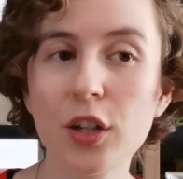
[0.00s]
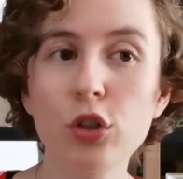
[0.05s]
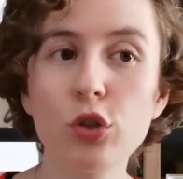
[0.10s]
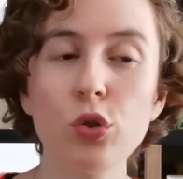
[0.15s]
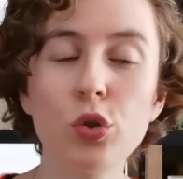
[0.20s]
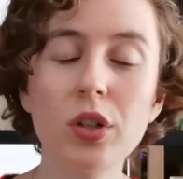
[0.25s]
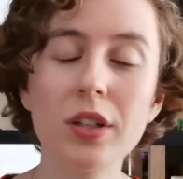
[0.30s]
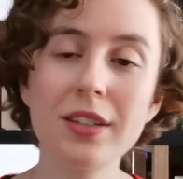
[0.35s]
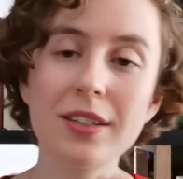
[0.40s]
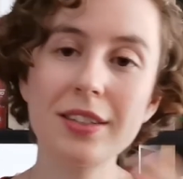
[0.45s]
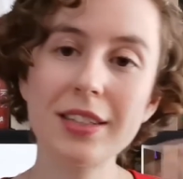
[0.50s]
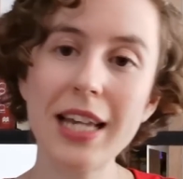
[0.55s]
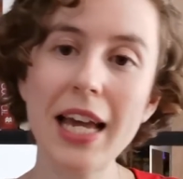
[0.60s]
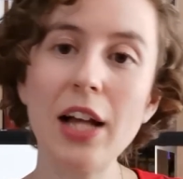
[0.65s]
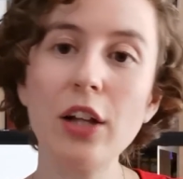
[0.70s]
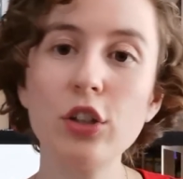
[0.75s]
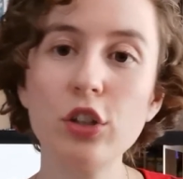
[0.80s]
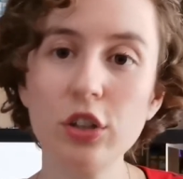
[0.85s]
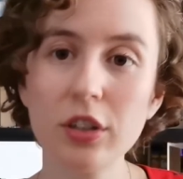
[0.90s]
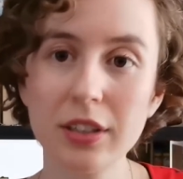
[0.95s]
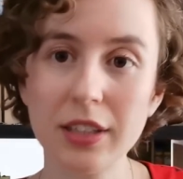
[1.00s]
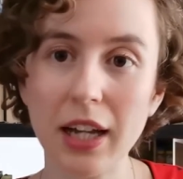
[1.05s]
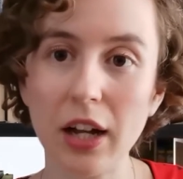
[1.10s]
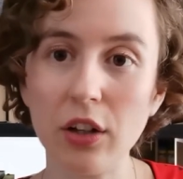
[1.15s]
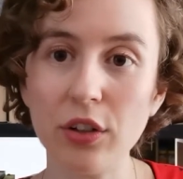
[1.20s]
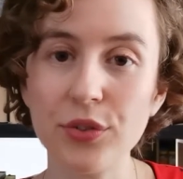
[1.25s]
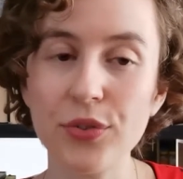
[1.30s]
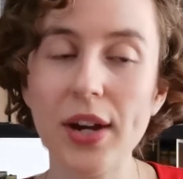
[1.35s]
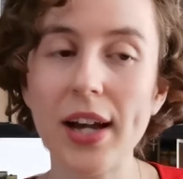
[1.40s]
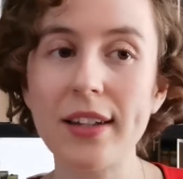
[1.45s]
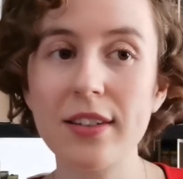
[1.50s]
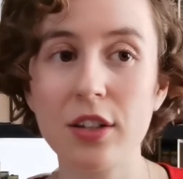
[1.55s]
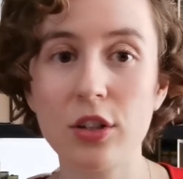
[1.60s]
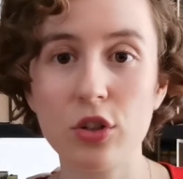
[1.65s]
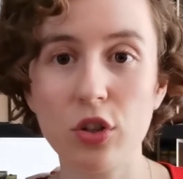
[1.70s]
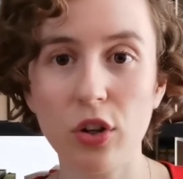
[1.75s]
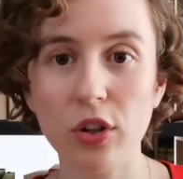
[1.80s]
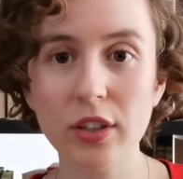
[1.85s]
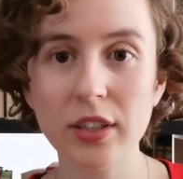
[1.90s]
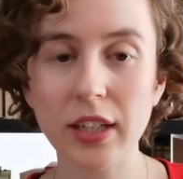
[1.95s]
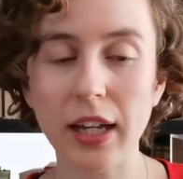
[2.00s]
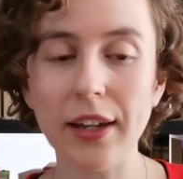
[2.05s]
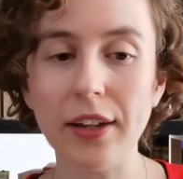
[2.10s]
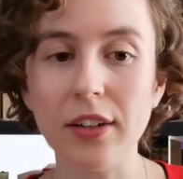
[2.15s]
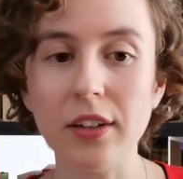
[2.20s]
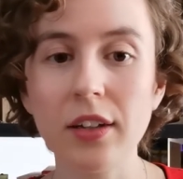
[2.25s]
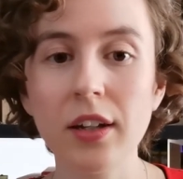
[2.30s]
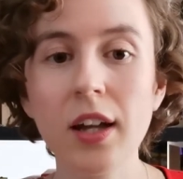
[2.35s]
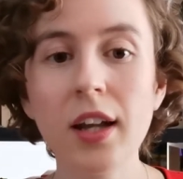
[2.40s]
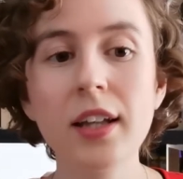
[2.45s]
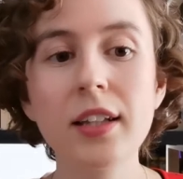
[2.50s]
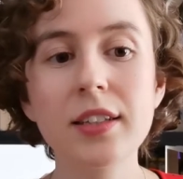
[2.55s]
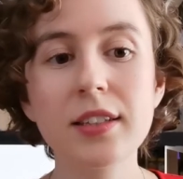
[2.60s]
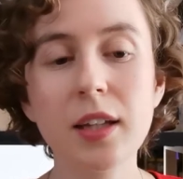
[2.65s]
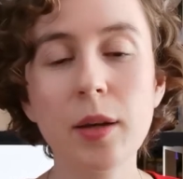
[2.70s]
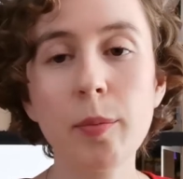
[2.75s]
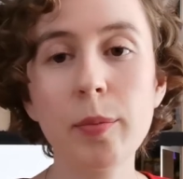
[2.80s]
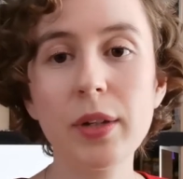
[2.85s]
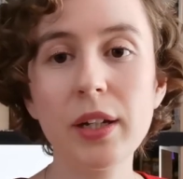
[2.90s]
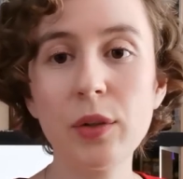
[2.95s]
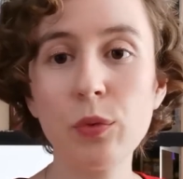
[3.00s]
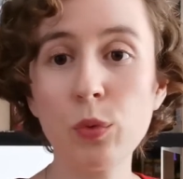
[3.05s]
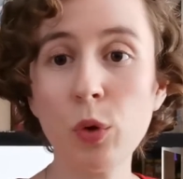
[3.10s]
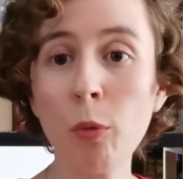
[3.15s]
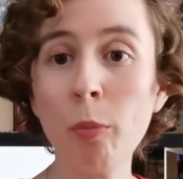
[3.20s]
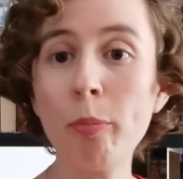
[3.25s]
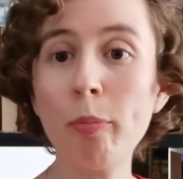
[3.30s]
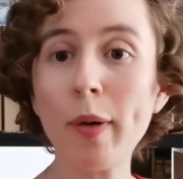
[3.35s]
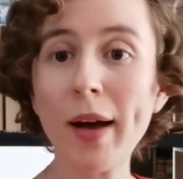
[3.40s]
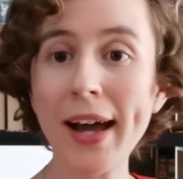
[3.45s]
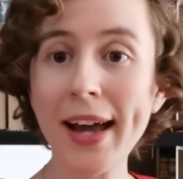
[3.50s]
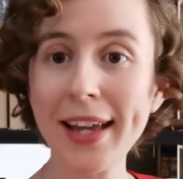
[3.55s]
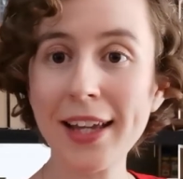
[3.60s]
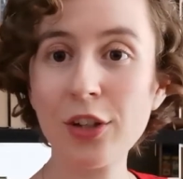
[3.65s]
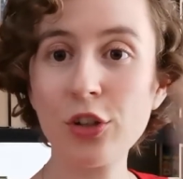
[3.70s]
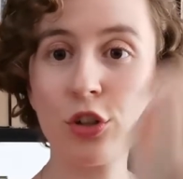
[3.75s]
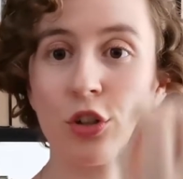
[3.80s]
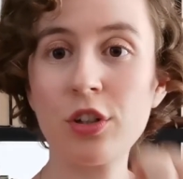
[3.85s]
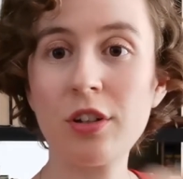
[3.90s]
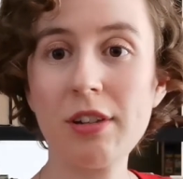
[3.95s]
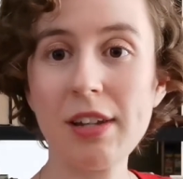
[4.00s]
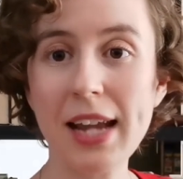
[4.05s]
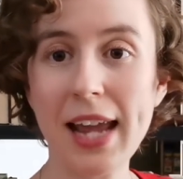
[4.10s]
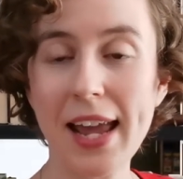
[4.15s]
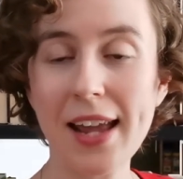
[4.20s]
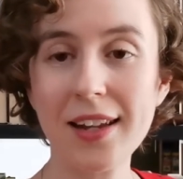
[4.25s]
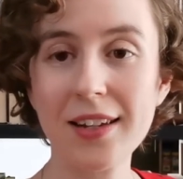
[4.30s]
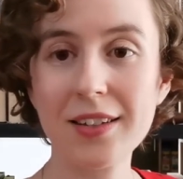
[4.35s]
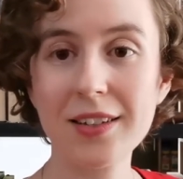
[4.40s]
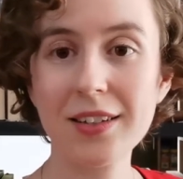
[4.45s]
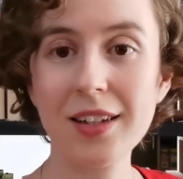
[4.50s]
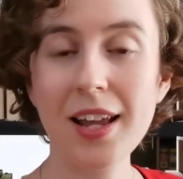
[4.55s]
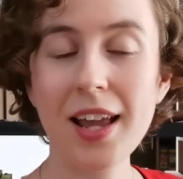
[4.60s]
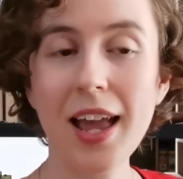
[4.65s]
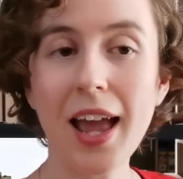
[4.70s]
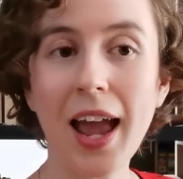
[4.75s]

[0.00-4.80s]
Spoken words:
you can sell yourself as a docile, somebody will buy your debt,